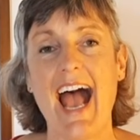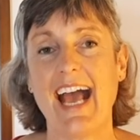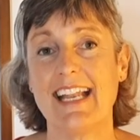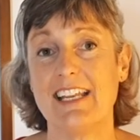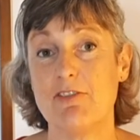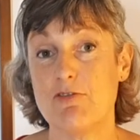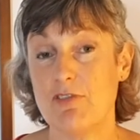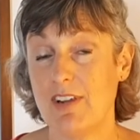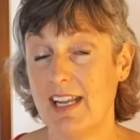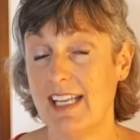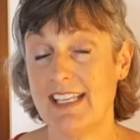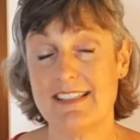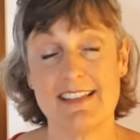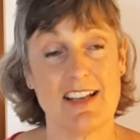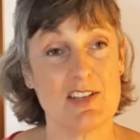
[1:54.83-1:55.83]
And it
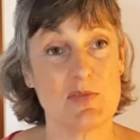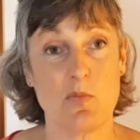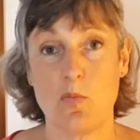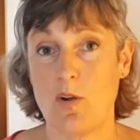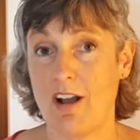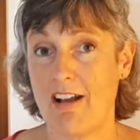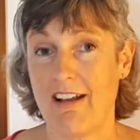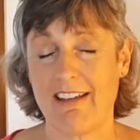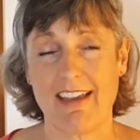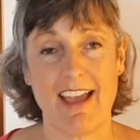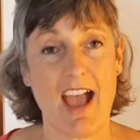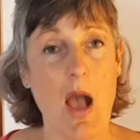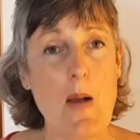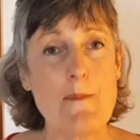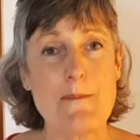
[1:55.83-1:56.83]
really does work
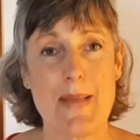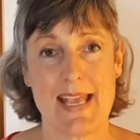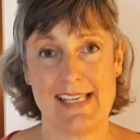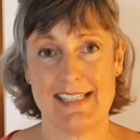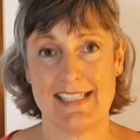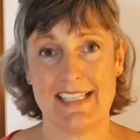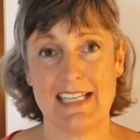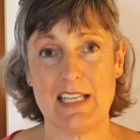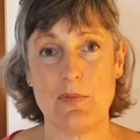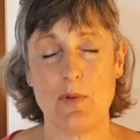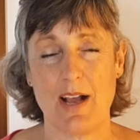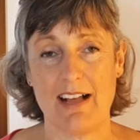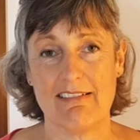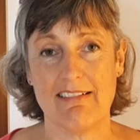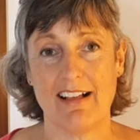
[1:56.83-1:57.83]
amazingly
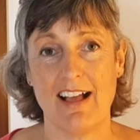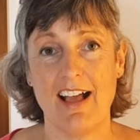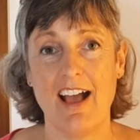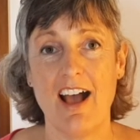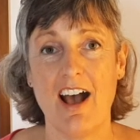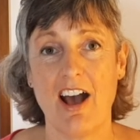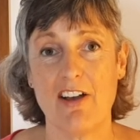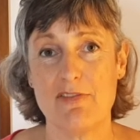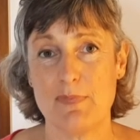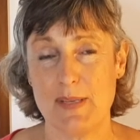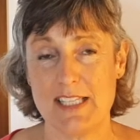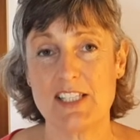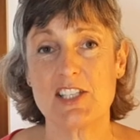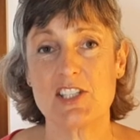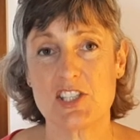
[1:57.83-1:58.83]
well. I've
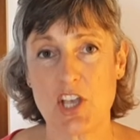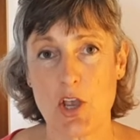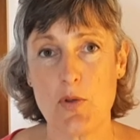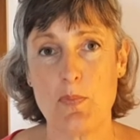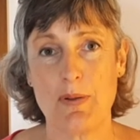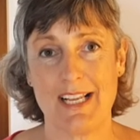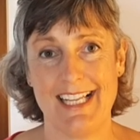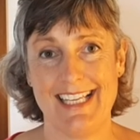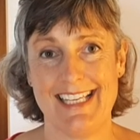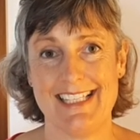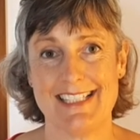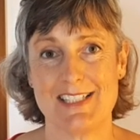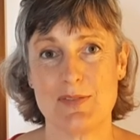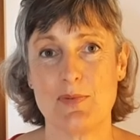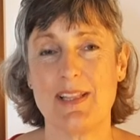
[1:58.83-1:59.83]
been so
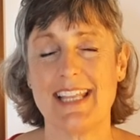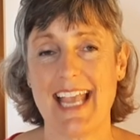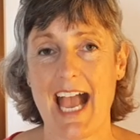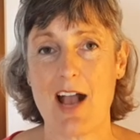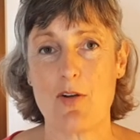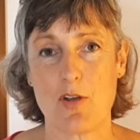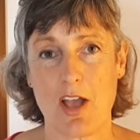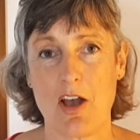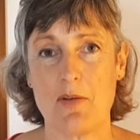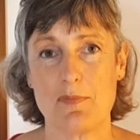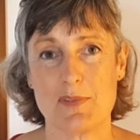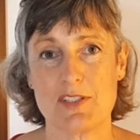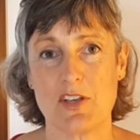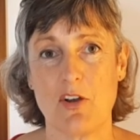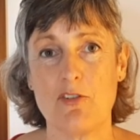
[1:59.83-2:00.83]
pleased with the
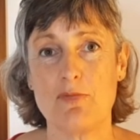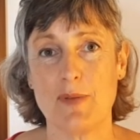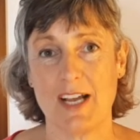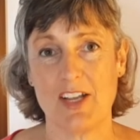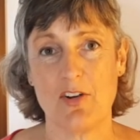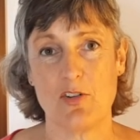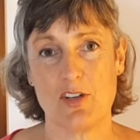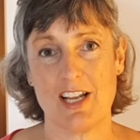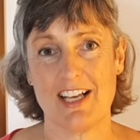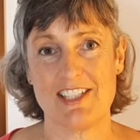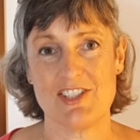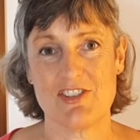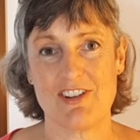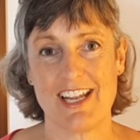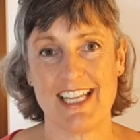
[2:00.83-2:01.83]
outcomes of my online
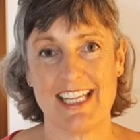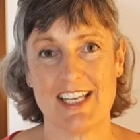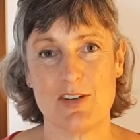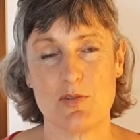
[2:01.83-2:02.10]
training